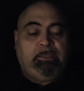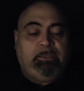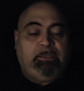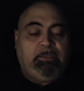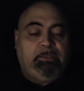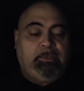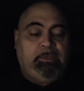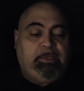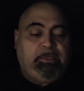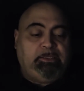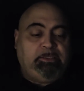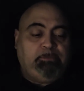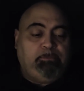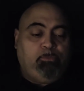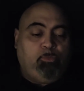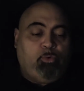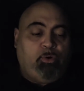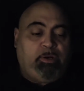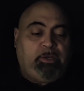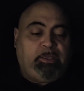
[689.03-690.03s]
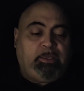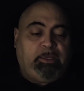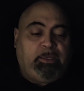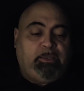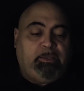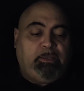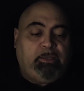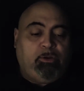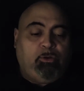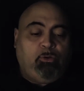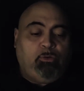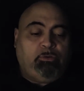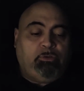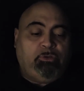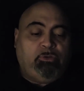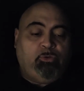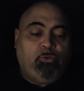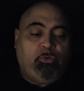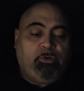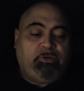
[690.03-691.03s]
The next morning, the older
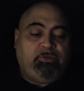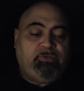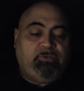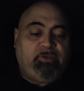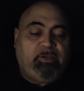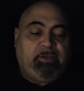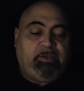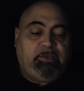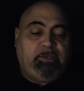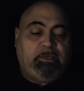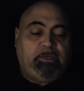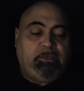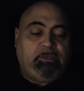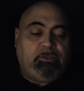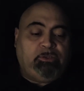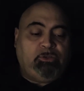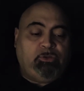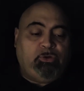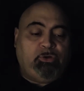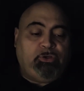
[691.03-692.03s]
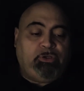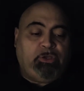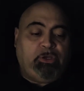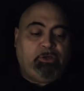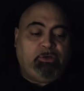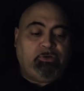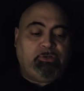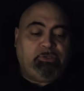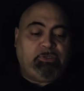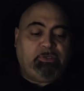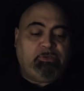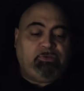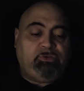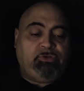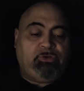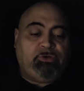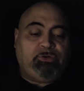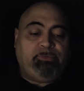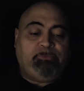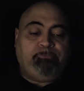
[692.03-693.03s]
daughter said to her younger
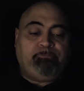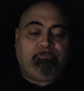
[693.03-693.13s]
sister,